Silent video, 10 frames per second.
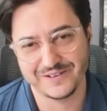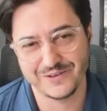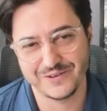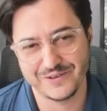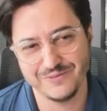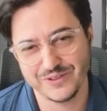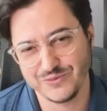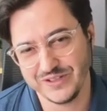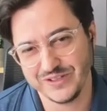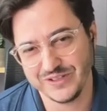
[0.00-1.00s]
you've seen with
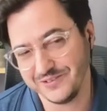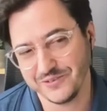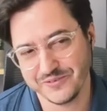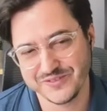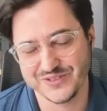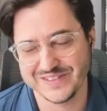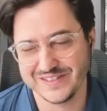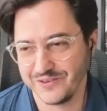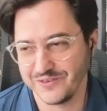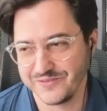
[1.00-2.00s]
I don't know if
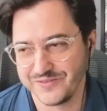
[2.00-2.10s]
you